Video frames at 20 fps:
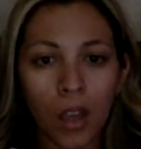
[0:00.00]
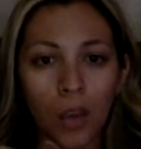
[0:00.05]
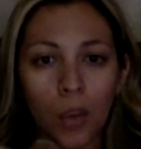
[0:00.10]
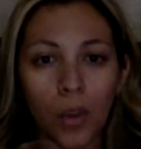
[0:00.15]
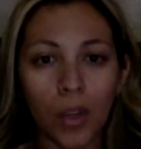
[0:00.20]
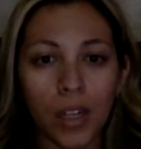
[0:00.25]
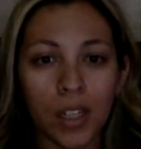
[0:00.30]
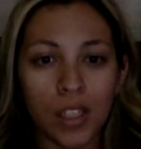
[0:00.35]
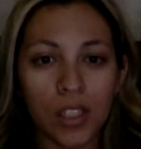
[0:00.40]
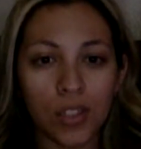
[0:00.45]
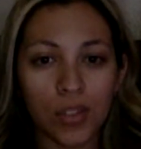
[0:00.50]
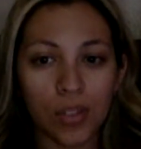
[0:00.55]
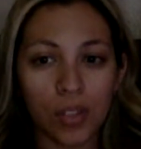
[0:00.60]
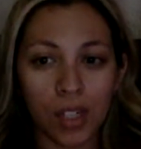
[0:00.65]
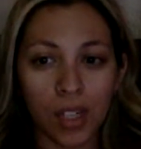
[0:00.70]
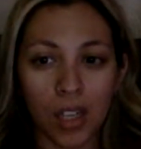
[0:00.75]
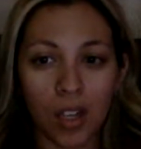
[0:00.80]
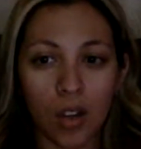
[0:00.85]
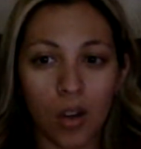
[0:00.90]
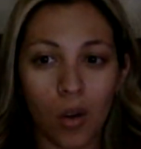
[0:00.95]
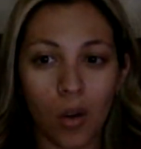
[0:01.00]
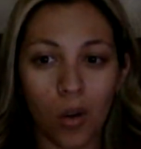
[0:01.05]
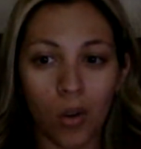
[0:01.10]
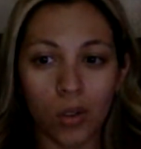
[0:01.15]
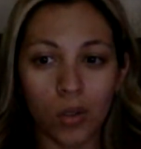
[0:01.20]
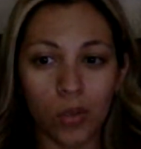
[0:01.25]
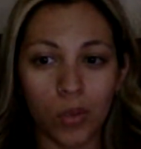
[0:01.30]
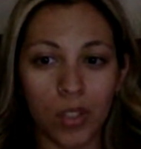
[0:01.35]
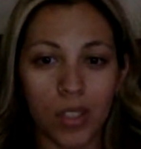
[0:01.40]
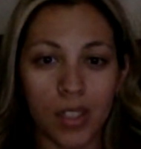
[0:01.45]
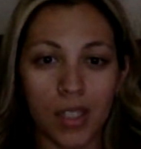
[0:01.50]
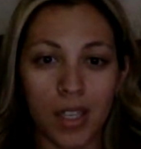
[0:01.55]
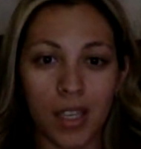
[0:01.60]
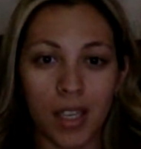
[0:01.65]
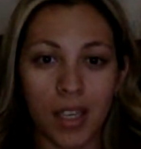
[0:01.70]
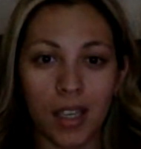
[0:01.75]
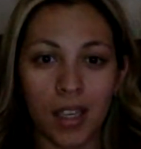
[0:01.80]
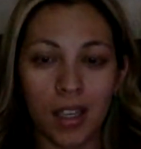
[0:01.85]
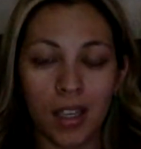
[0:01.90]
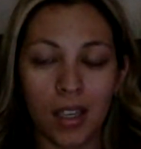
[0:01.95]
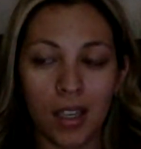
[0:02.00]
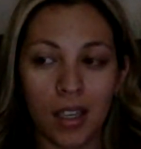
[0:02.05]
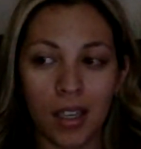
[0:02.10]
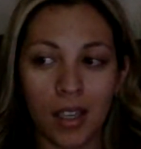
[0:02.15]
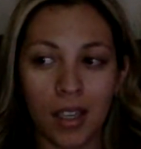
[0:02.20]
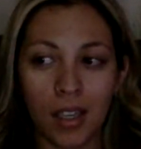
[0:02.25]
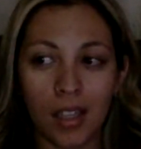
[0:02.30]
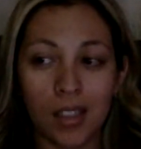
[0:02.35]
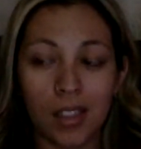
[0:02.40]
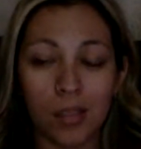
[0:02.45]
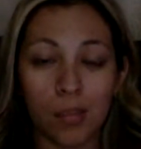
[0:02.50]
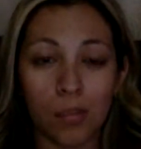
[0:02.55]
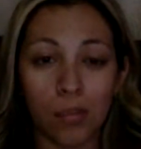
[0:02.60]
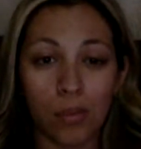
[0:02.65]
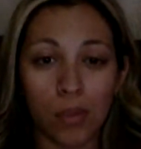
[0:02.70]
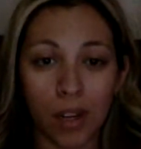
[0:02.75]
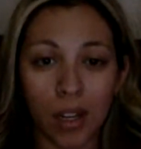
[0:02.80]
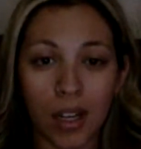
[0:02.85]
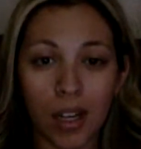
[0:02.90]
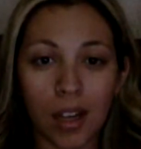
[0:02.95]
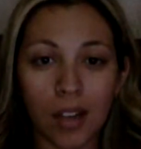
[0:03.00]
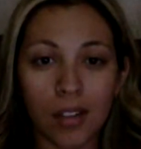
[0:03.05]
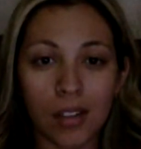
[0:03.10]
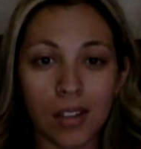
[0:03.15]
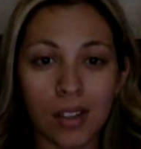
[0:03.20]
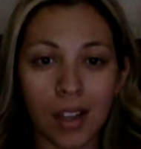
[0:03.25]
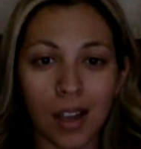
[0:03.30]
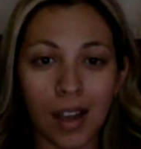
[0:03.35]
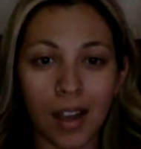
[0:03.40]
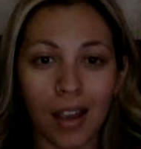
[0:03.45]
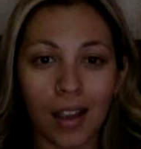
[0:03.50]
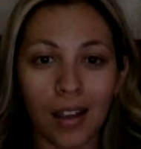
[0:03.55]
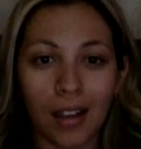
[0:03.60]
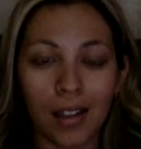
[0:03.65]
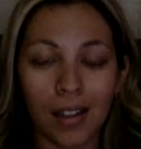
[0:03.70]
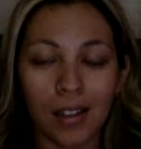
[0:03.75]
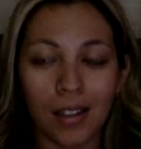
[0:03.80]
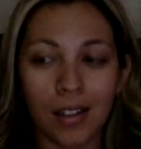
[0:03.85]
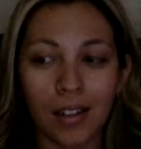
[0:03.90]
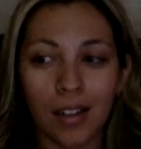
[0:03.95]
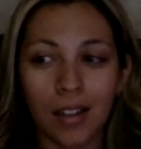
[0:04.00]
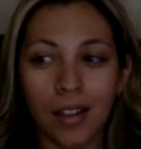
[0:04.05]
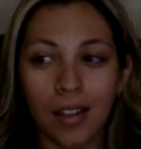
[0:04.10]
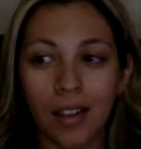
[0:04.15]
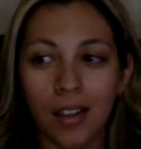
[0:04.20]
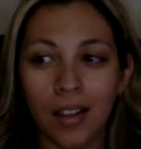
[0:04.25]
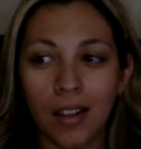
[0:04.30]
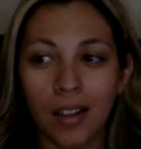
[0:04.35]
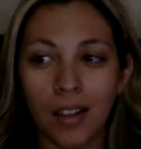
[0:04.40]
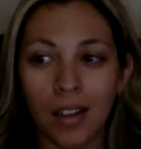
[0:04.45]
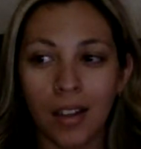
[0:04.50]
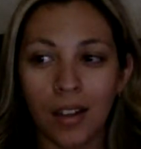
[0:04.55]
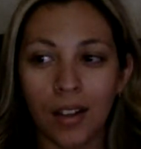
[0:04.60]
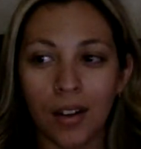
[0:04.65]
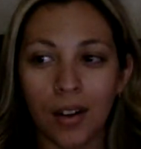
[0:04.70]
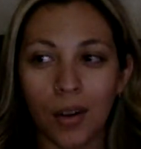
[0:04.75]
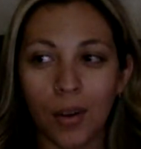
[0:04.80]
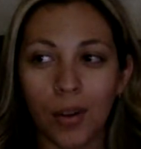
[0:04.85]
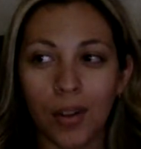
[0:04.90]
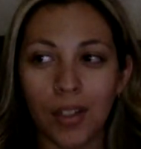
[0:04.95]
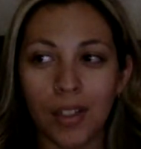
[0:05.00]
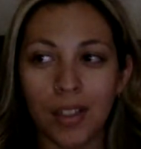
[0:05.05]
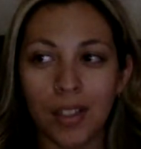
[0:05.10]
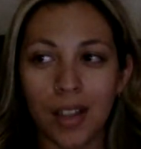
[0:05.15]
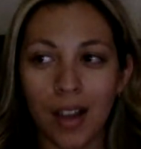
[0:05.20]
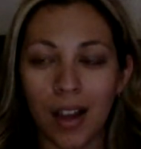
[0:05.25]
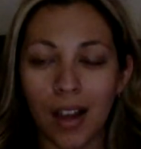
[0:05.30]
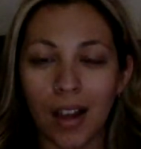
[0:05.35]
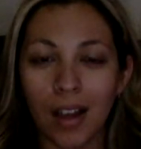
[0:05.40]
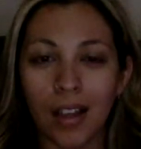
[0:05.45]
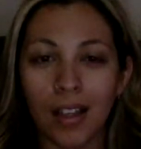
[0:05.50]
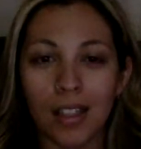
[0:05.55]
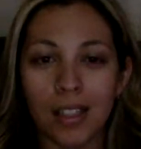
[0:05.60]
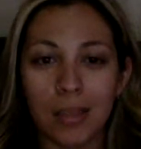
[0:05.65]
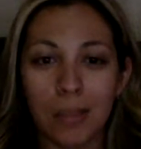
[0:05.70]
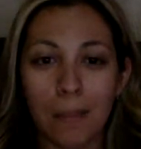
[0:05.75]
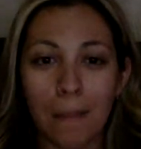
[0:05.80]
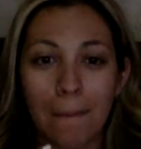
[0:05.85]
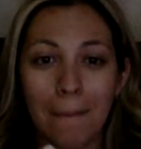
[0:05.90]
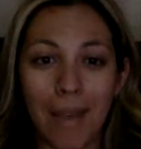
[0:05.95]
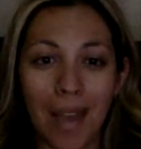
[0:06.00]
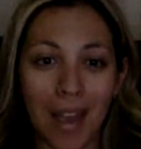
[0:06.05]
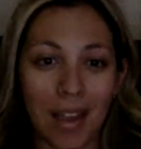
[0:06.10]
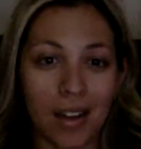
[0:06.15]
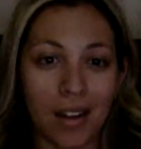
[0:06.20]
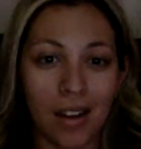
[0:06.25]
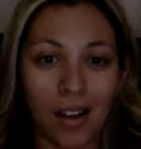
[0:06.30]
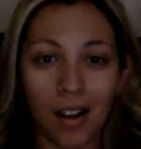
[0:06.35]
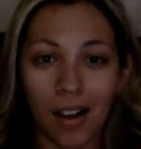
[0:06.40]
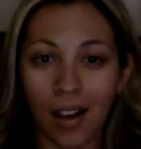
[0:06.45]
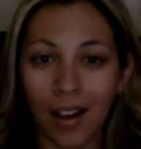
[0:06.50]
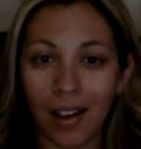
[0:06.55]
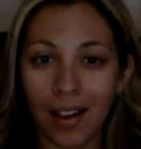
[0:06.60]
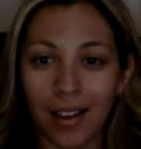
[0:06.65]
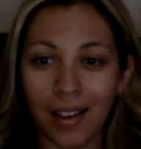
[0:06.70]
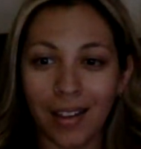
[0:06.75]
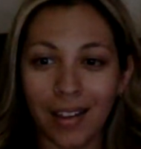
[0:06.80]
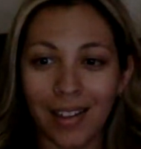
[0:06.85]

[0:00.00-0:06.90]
when it's really cold, we say it's brick outside, or when it's hot, it's mad hot.